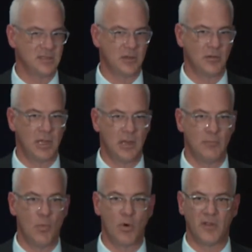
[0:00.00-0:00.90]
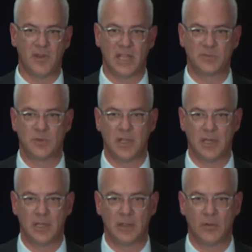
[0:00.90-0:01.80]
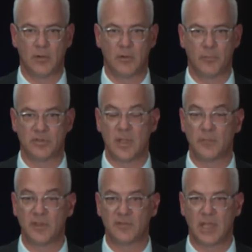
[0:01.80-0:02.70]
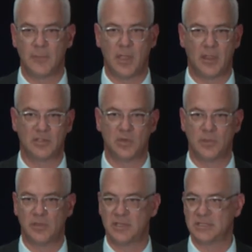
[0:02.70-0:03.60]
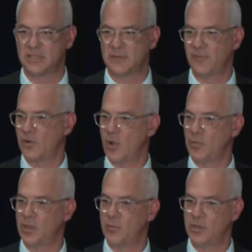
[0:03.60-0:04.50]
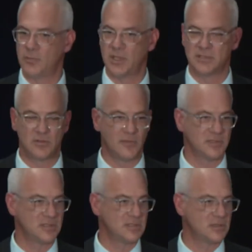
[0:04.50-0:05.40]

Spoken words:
to create more of an expedited or presumptive type eligibility system for home and community-based services.